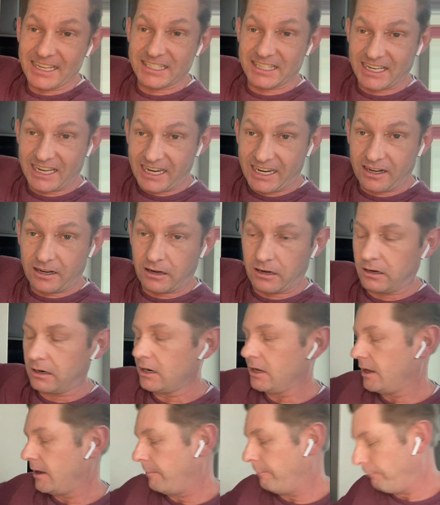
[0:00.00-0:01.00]
here,
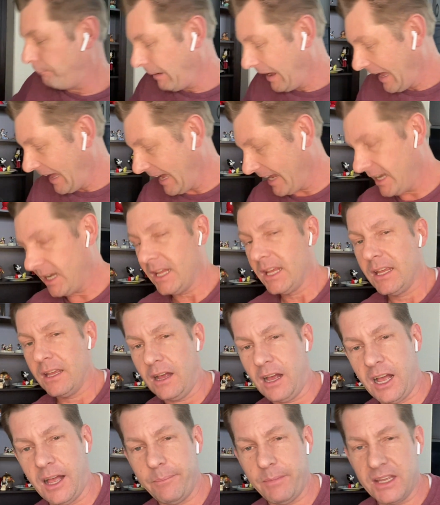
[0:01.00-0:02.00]
but
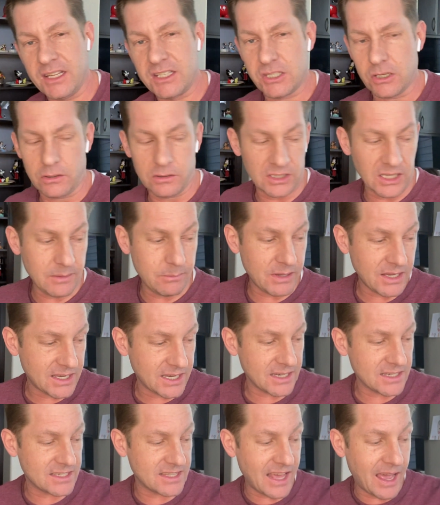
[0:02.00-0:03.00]
it's only
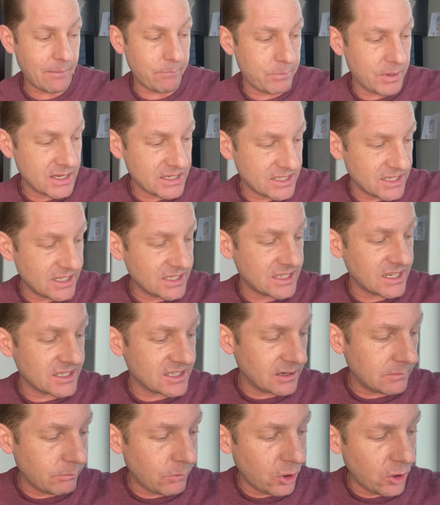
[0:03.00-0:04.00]
because that business is
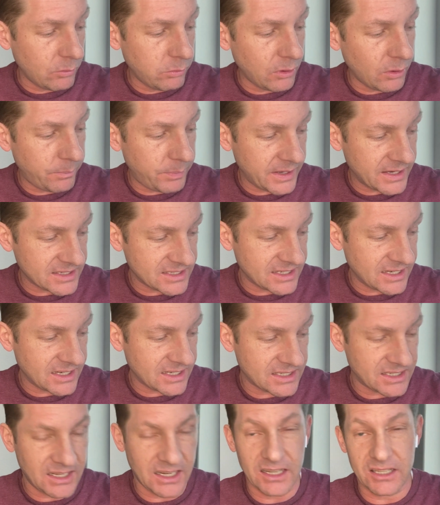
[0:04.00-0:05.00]
a mobile
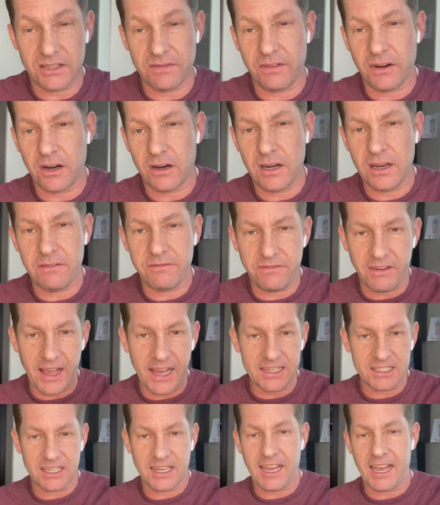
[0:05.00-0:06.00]
business and it's very
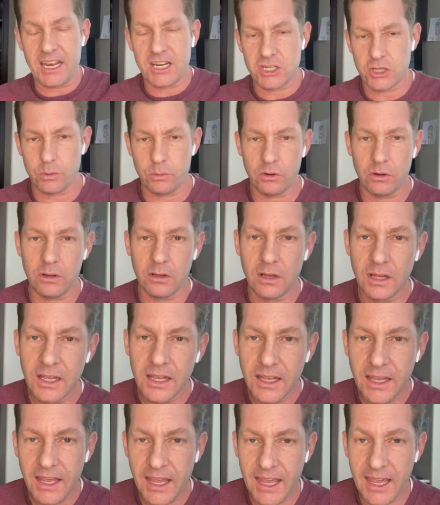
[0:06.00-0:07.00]
fast casual,
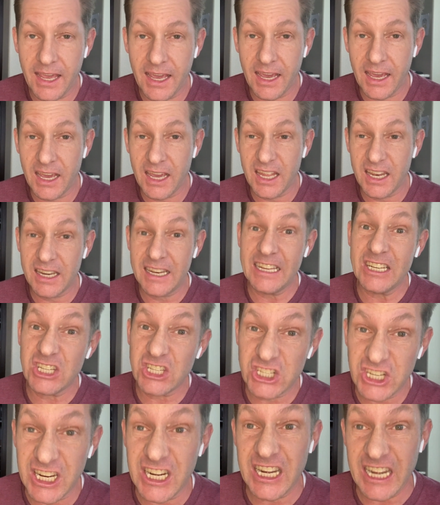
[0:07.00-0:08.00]
and it
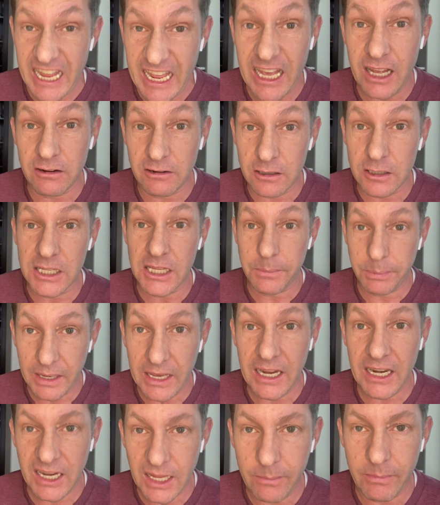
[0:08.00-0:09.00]
shut down during the
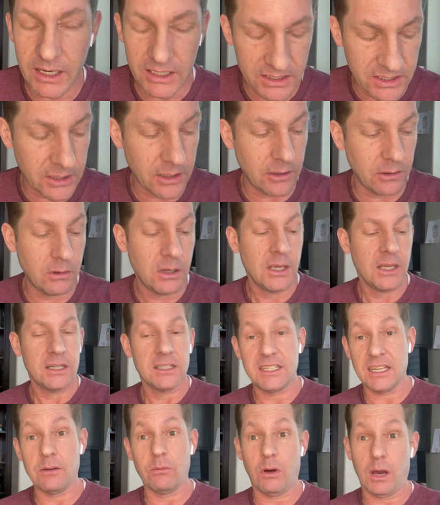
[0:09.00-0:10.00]
pandemic. So
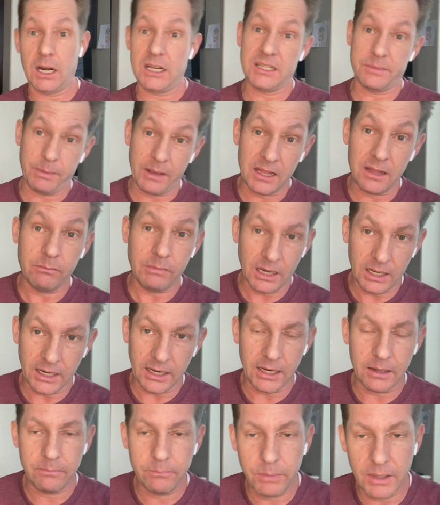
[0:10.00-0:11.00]
didn't want to spend the
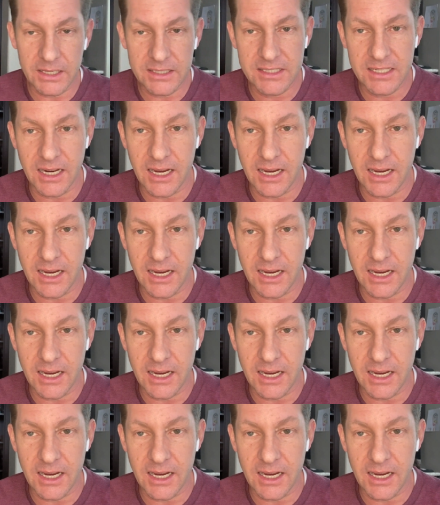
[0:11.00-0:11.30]
money. But